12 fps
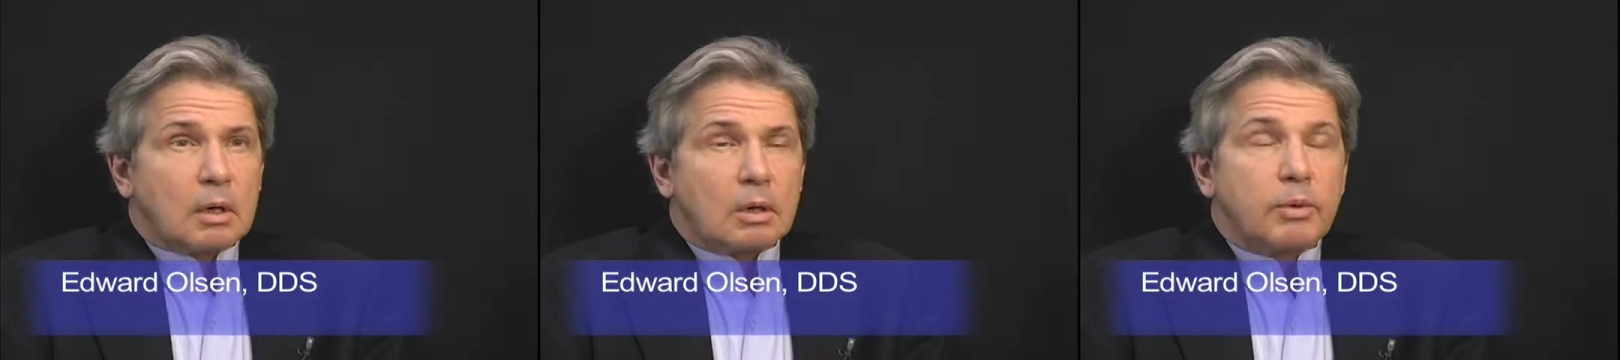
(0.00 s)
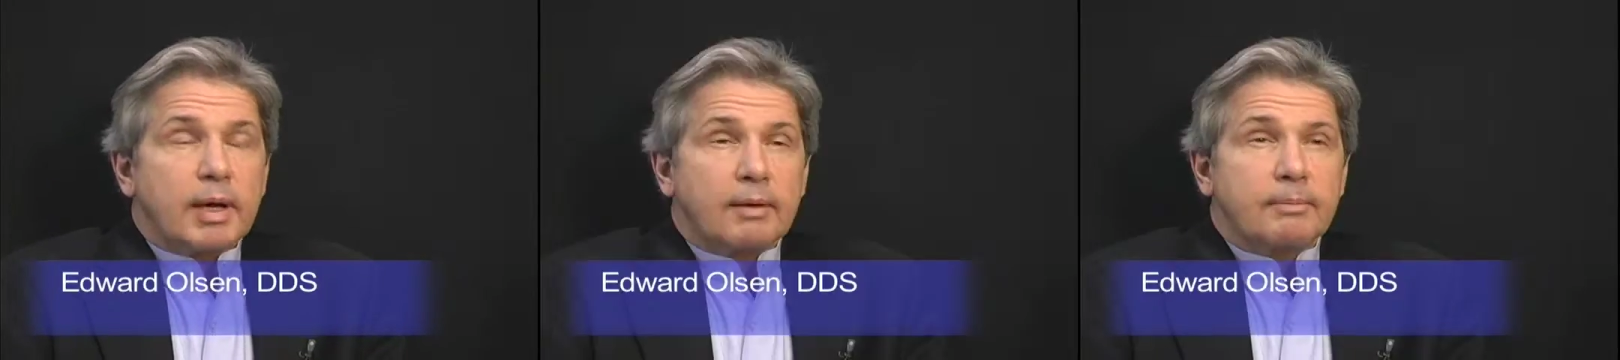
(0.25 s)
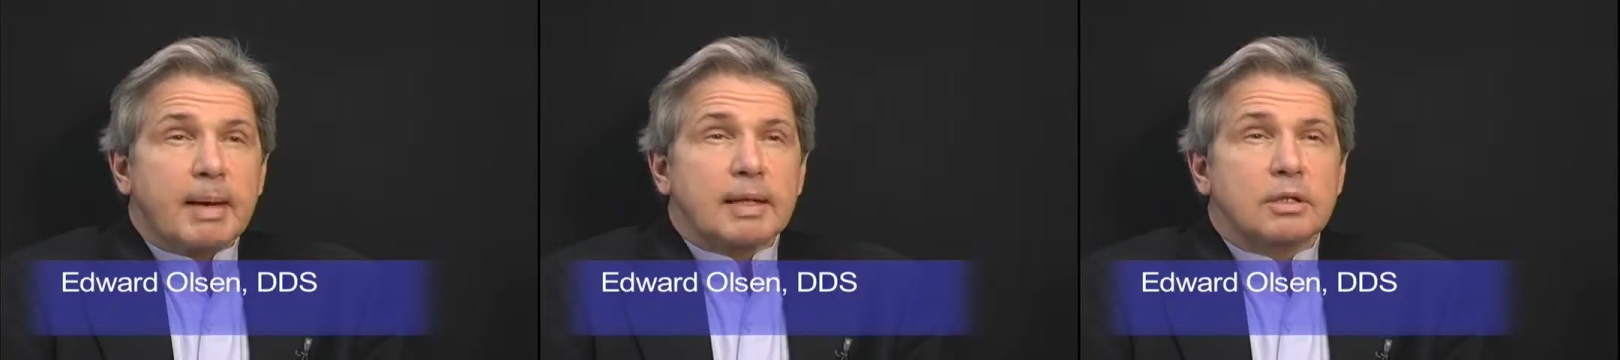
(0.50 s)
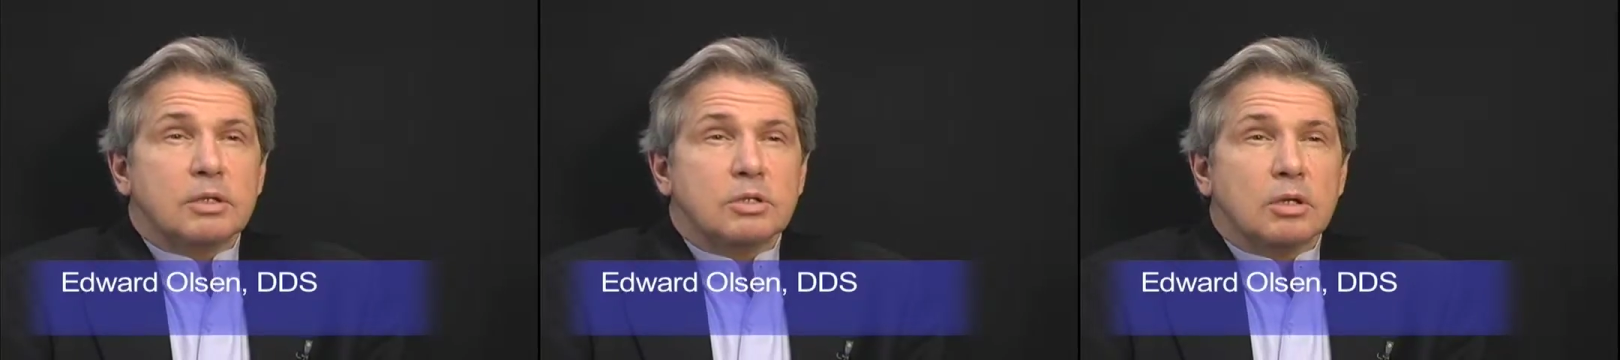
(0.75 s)
we have
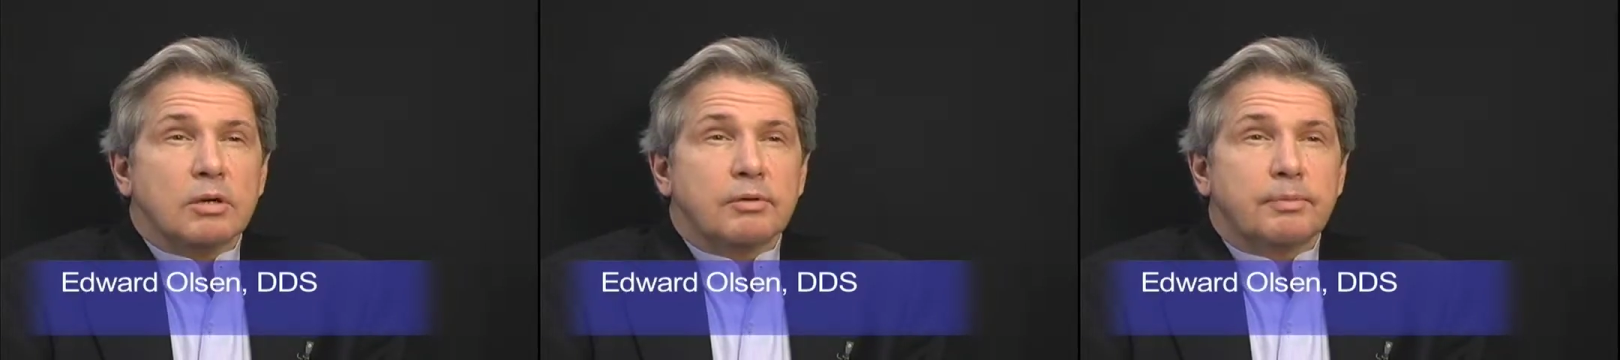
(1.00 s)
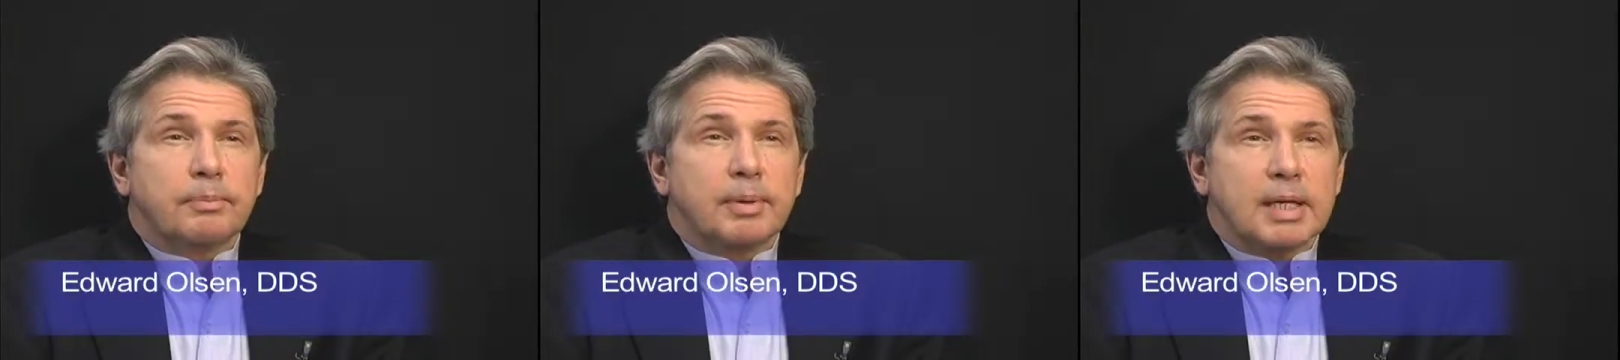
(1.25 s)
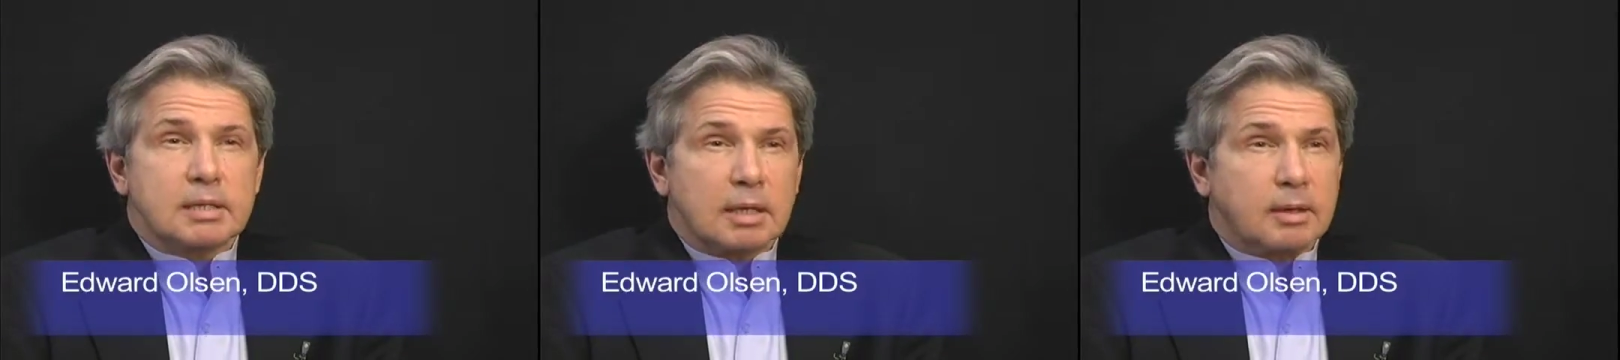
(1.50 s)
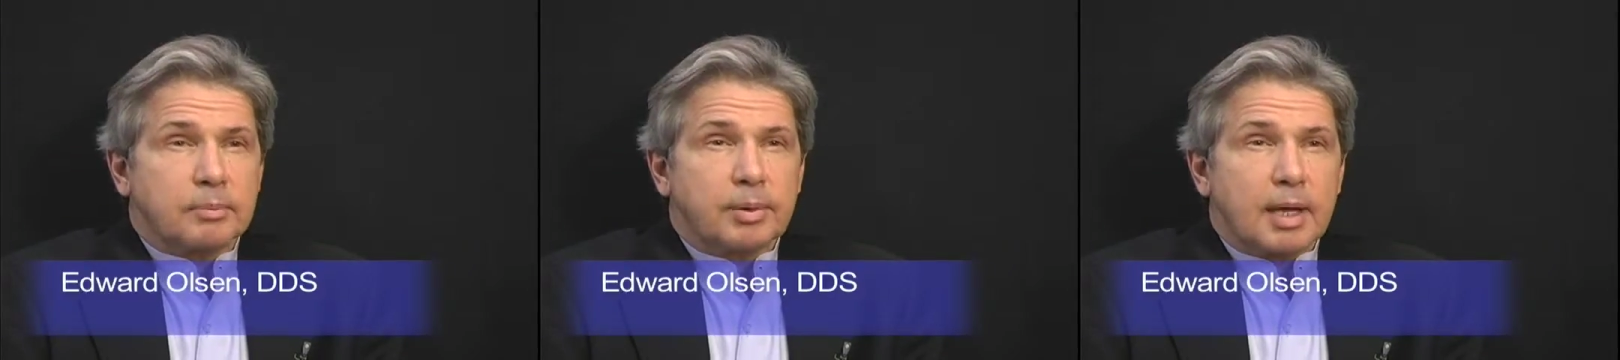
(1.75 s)
methods of placing
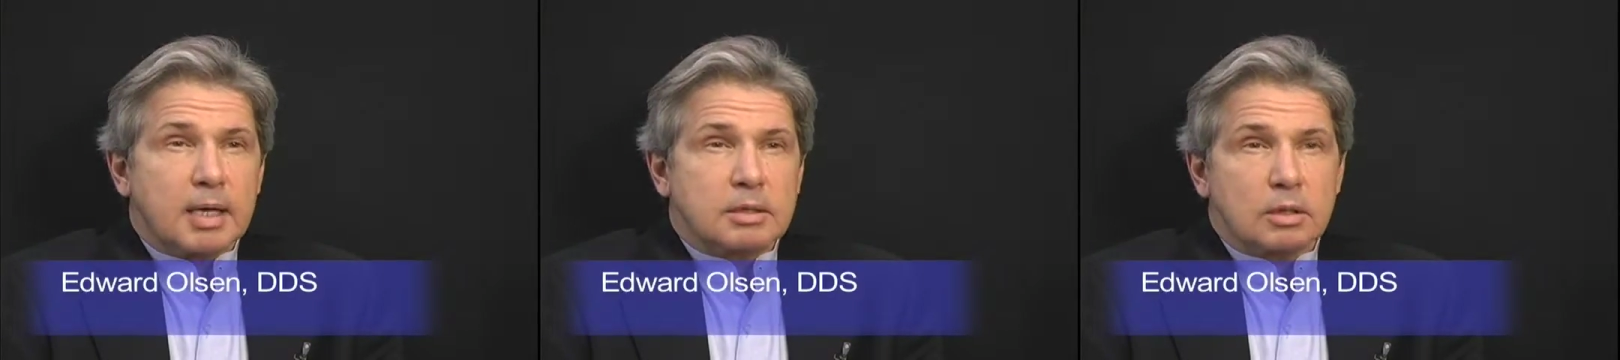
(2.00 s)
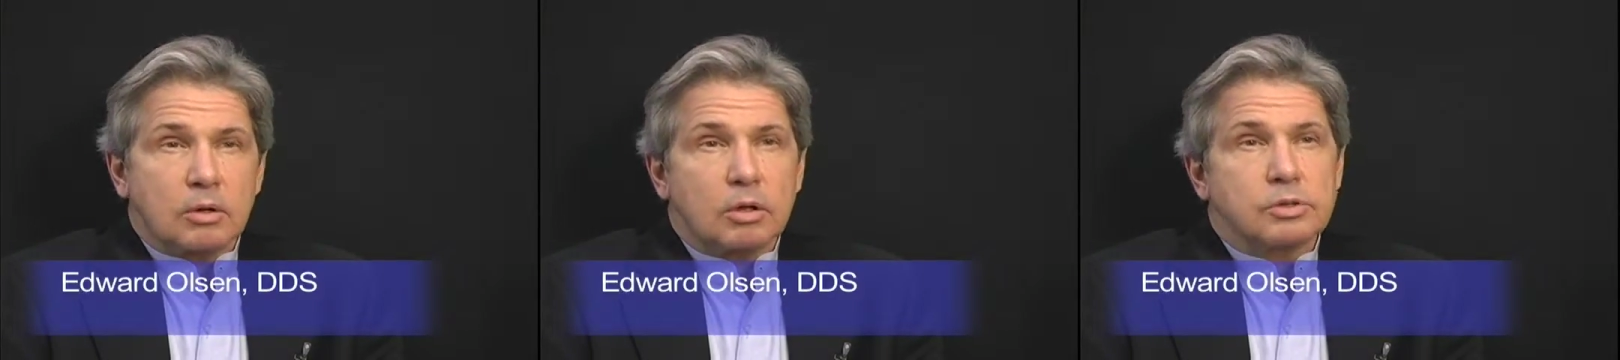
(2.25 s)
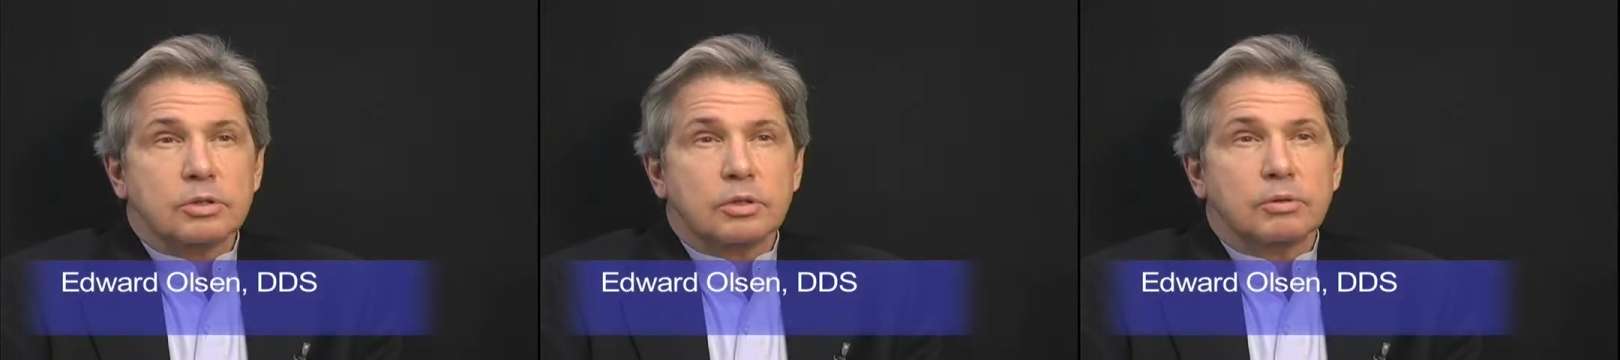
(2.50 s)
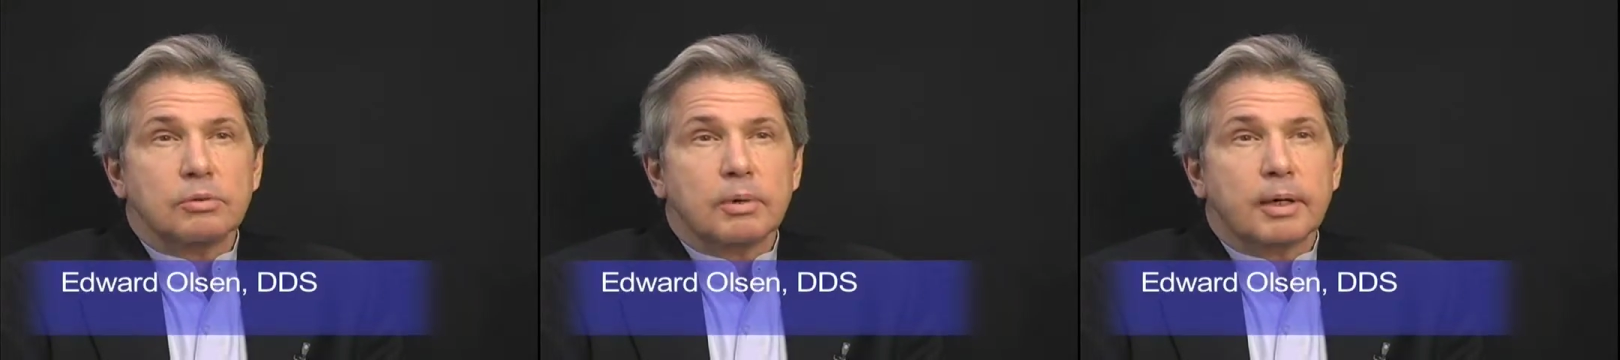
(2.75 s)
implants and
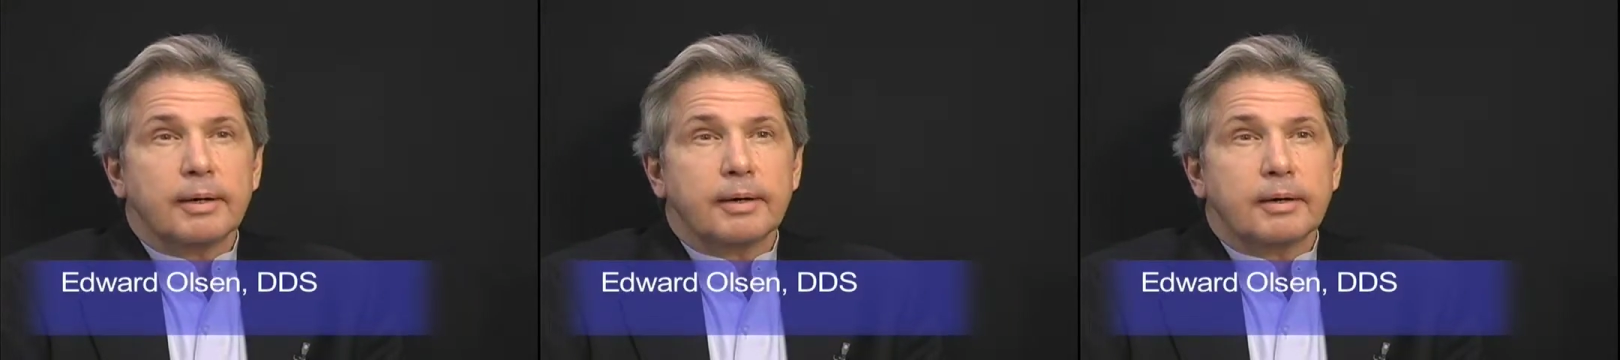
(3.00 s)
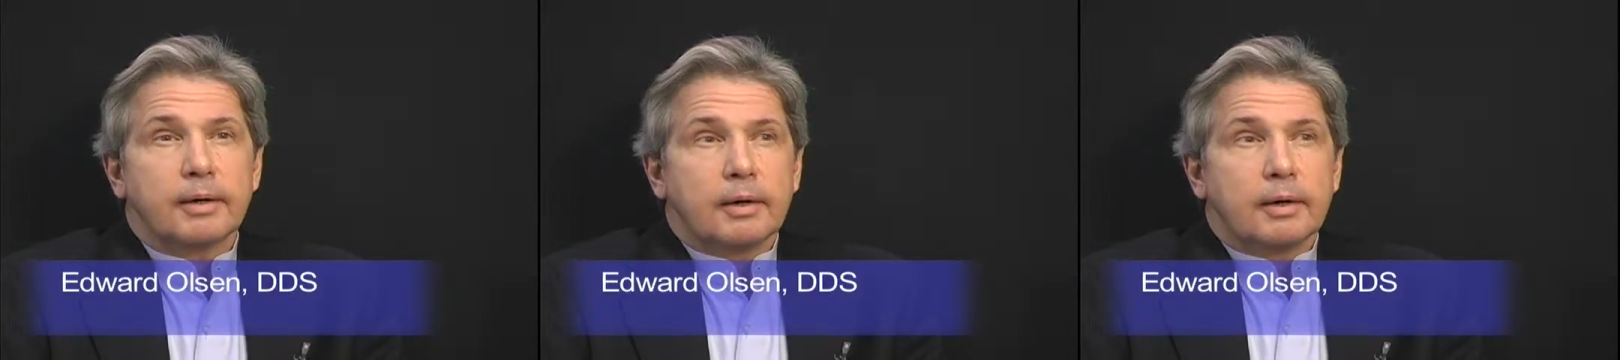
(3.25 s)
also uh,